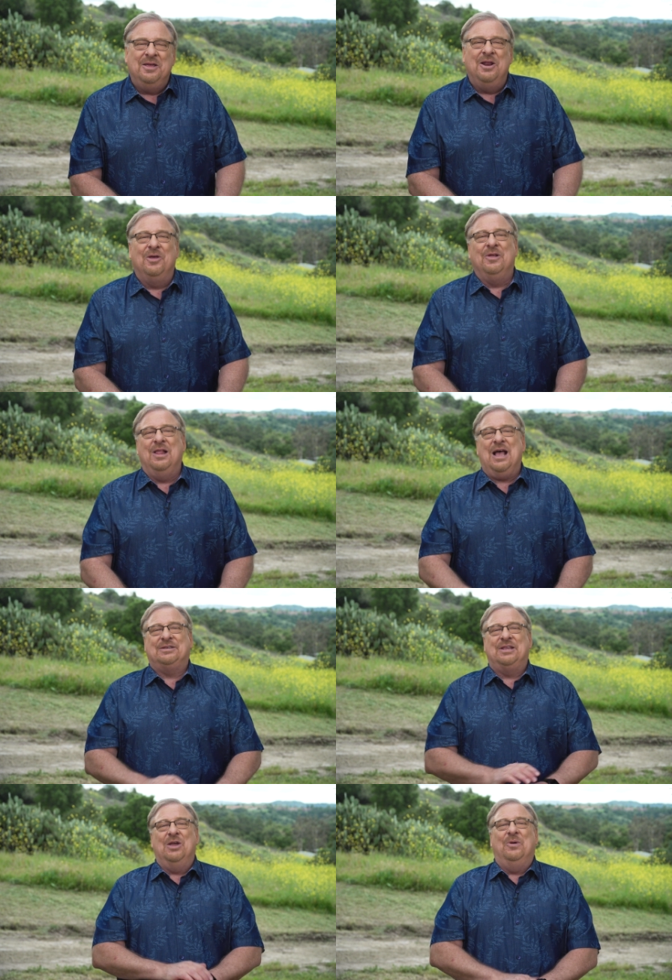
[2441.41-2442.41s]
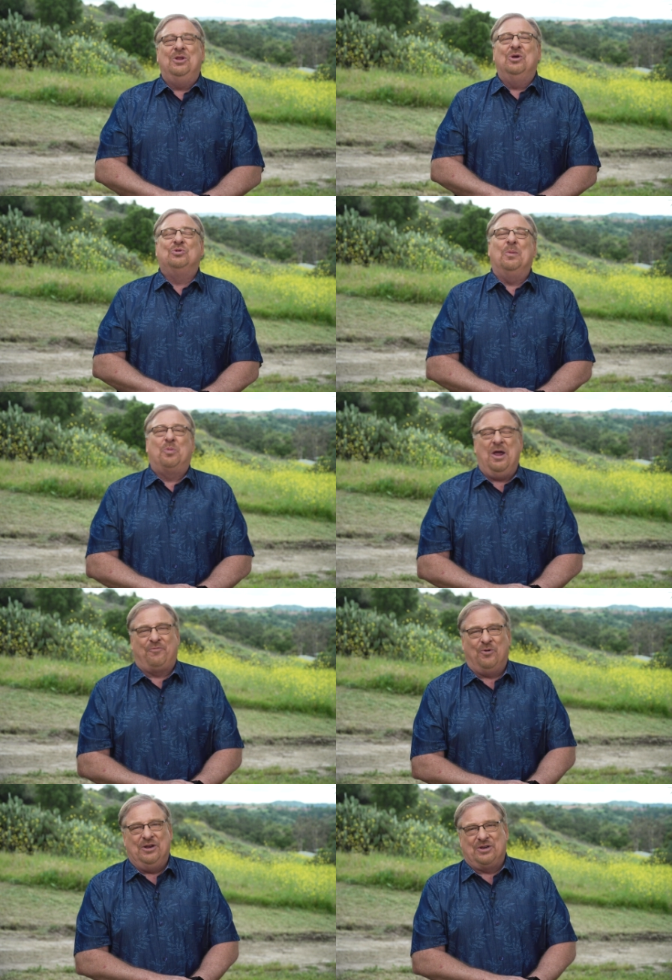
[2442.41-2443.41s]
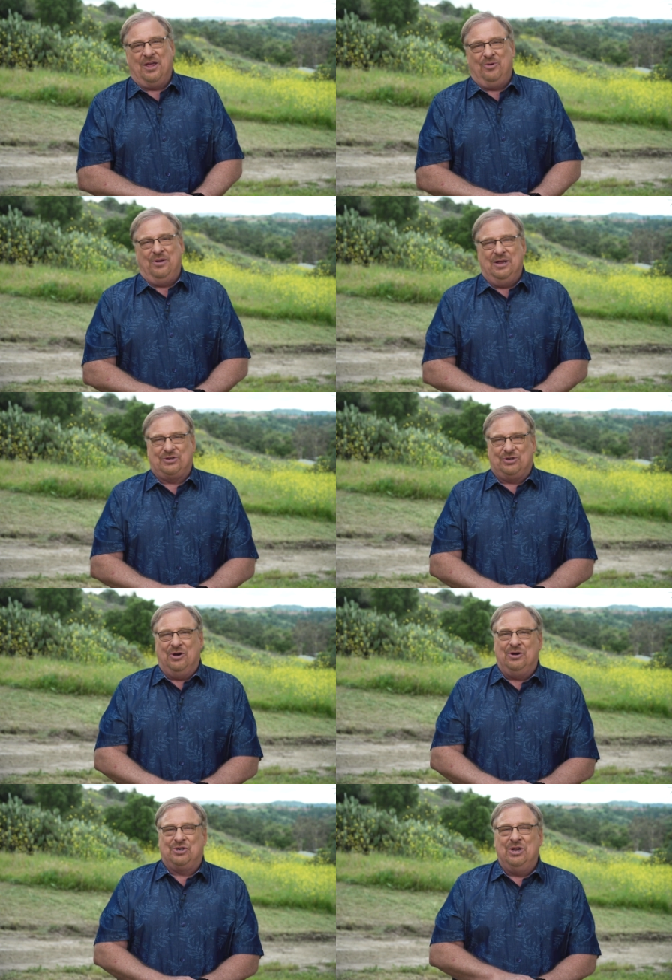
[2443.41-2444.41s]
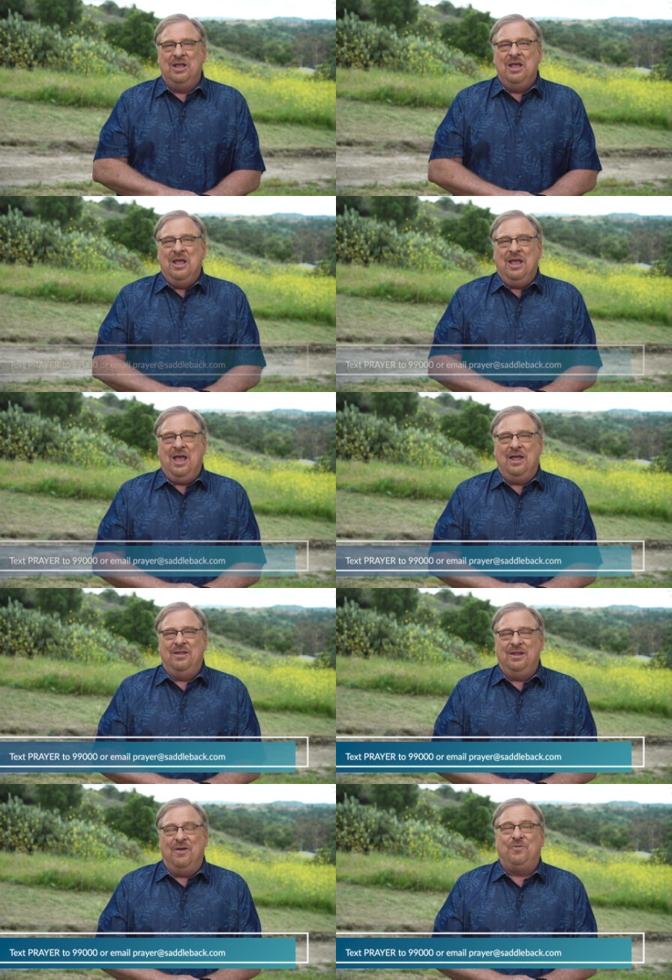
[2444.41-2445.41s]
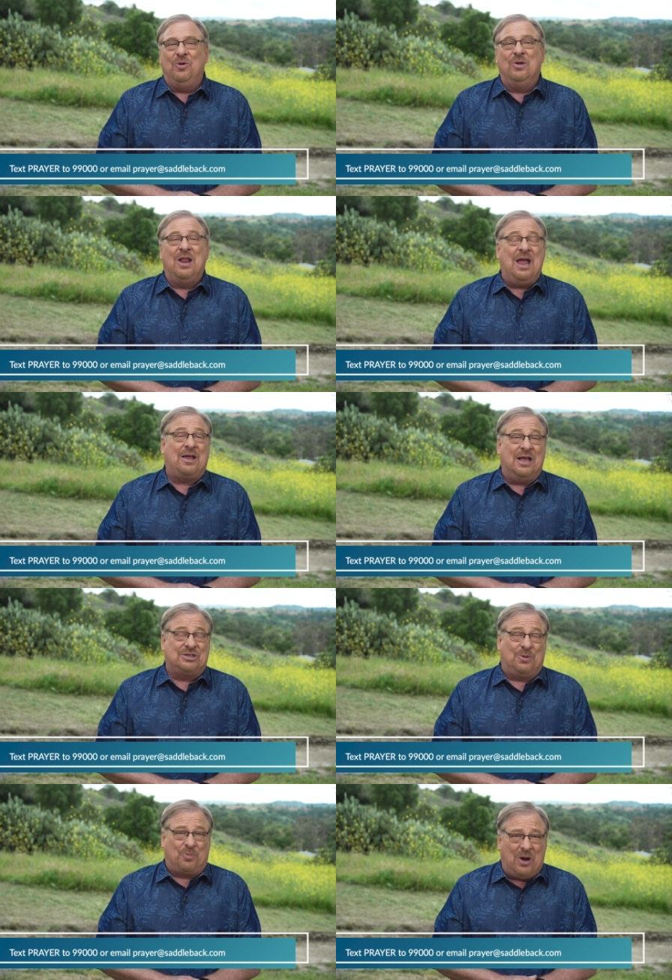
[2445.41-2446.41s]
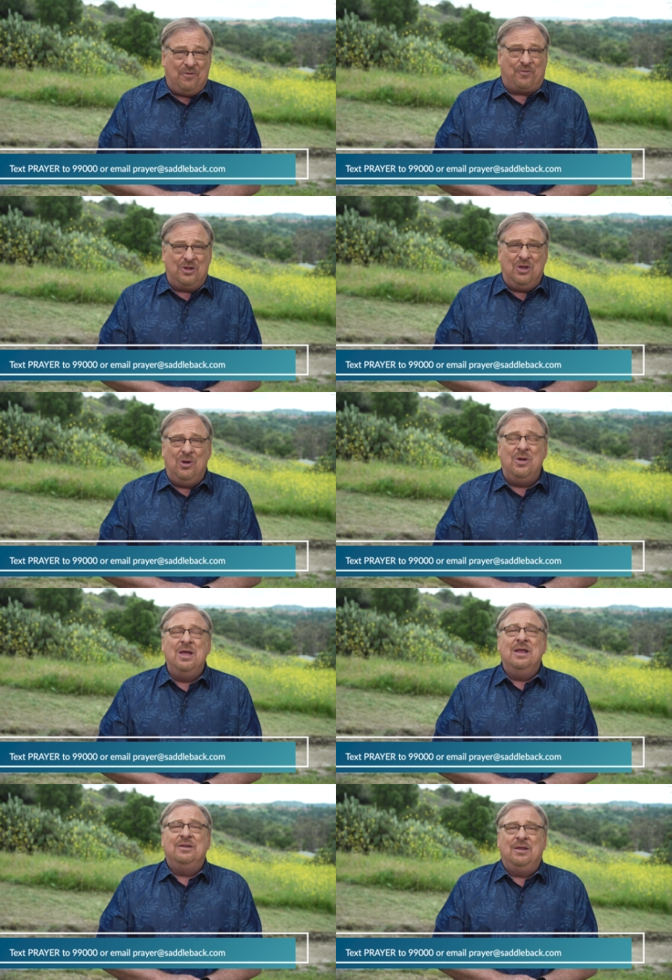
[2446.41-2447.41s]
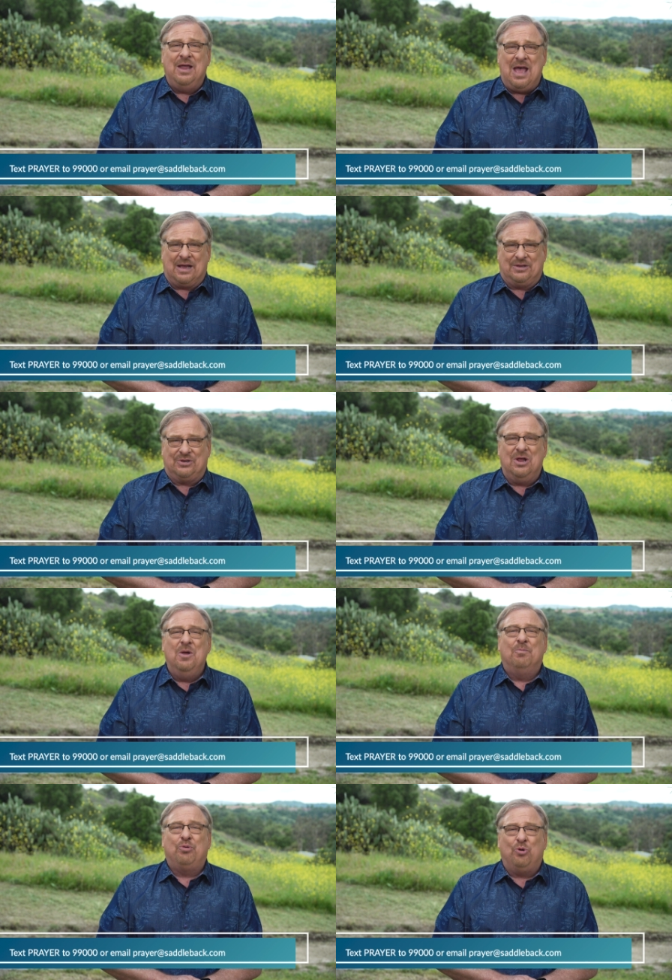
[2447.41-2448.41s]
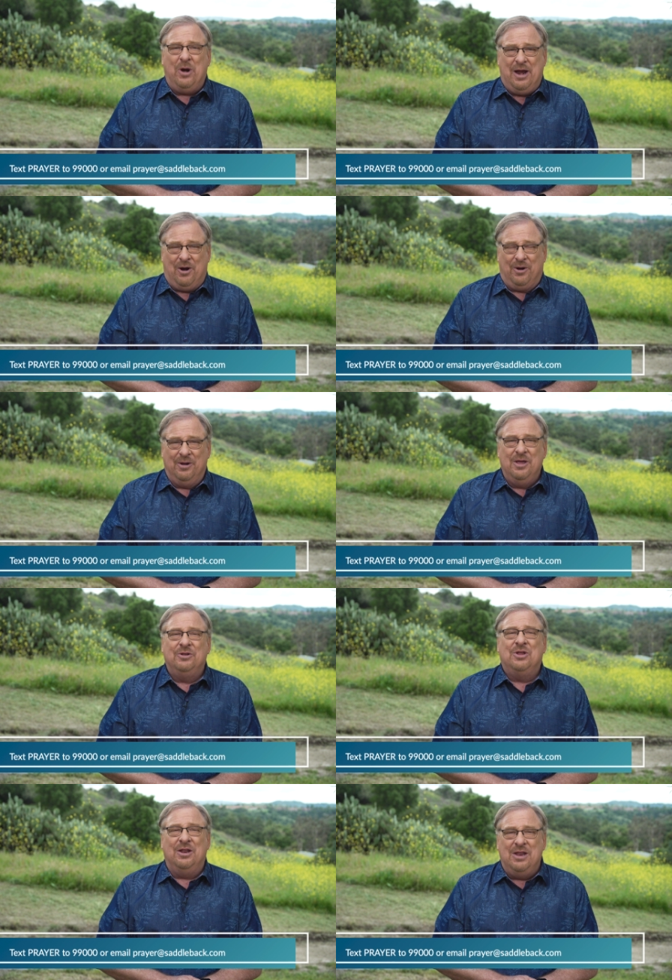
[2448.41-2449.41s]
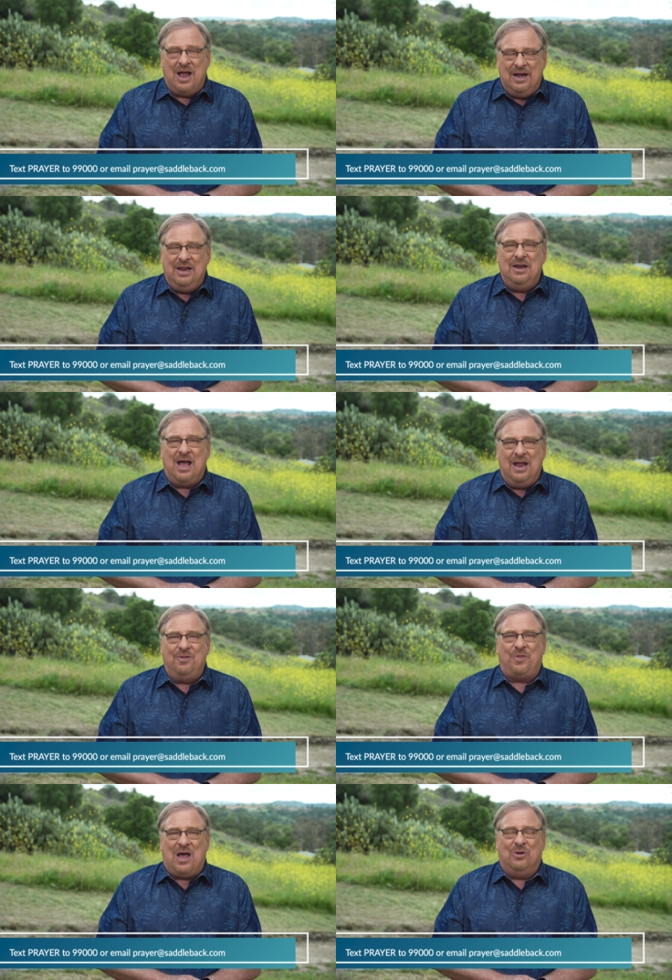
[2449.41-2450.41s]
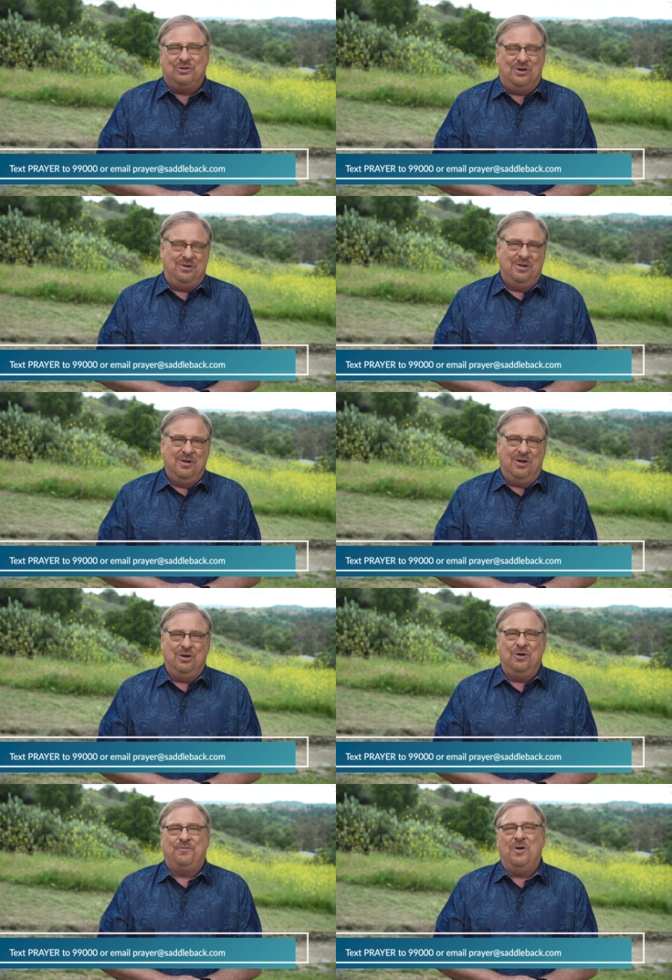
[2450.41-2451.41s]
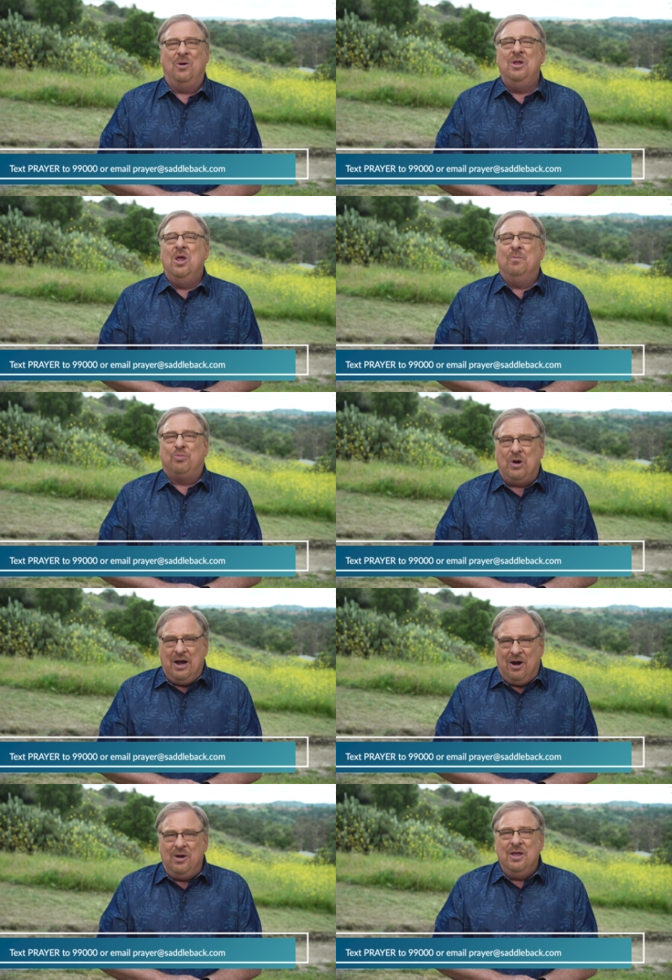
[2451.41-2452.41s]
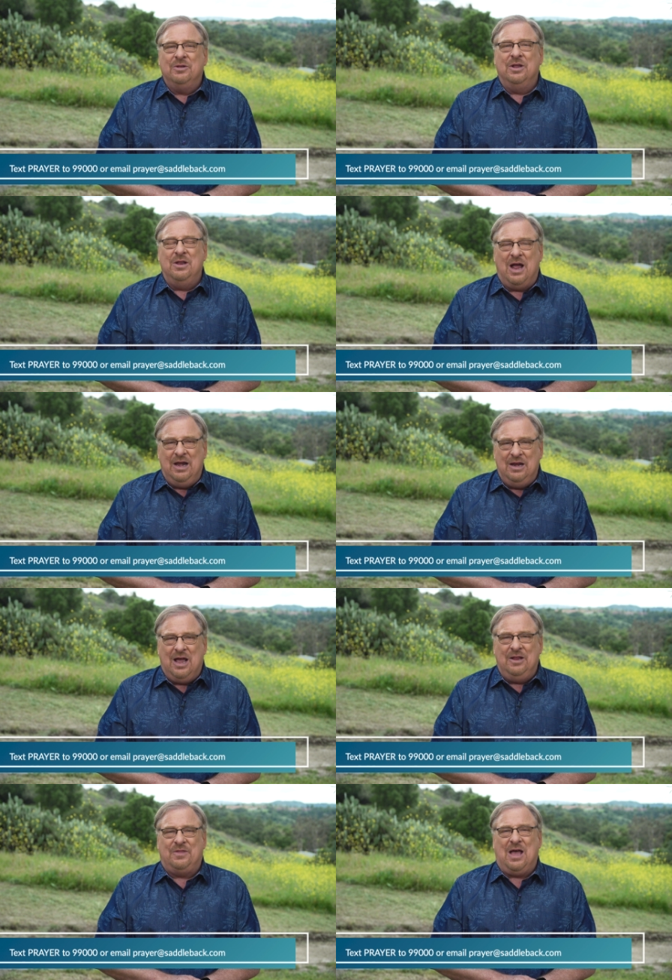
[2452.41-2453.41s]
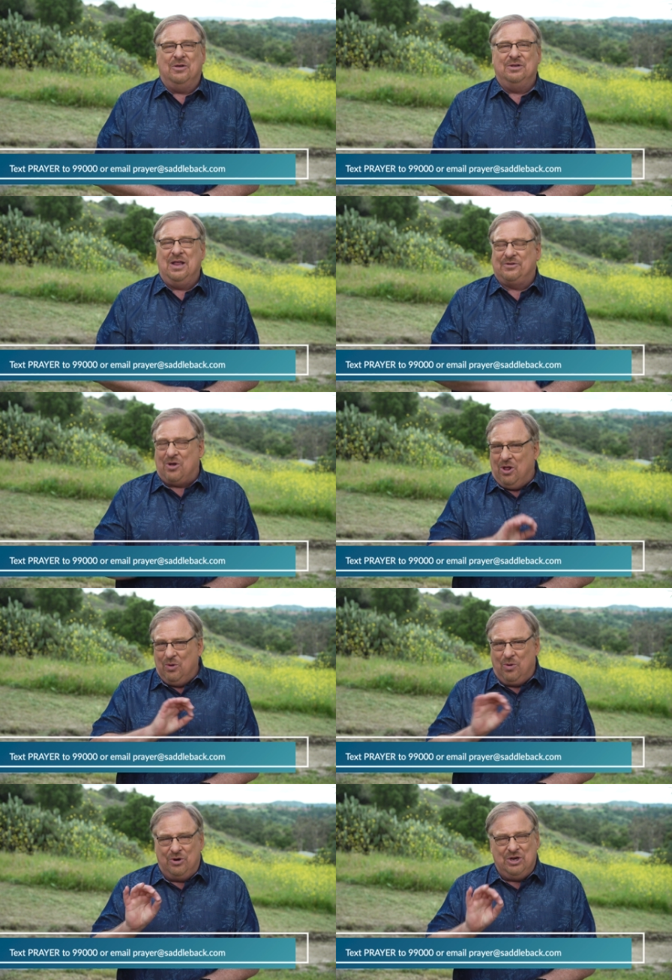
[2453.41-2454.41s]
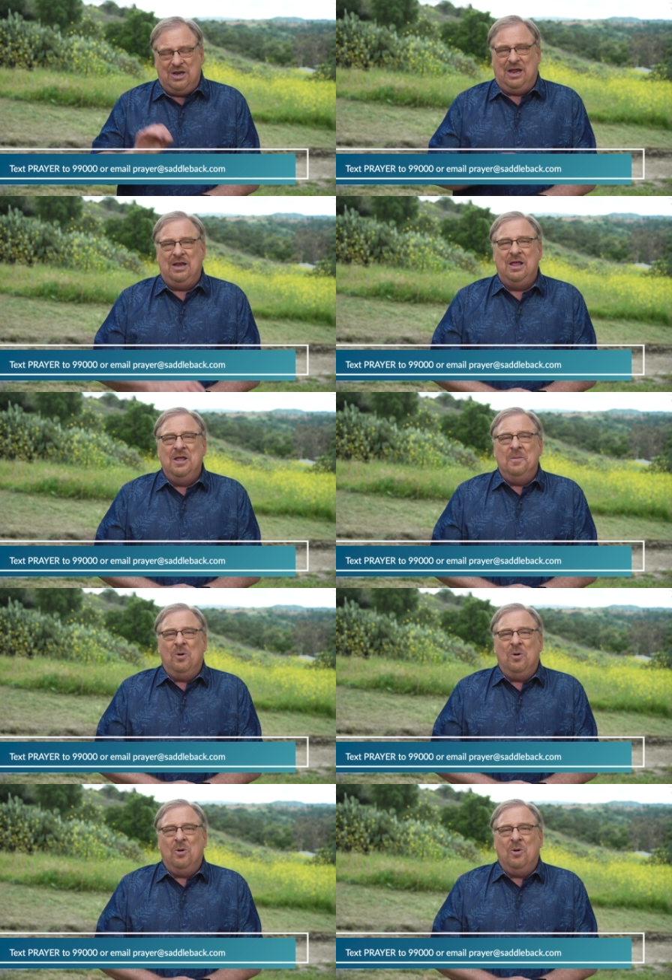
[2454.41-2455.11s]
You know, the last thing we do is we pray for each other in this church. And if you would like us to pray for you, text prayer to 99,000 on your phone. Prayer to 99,000. That's all the word you need.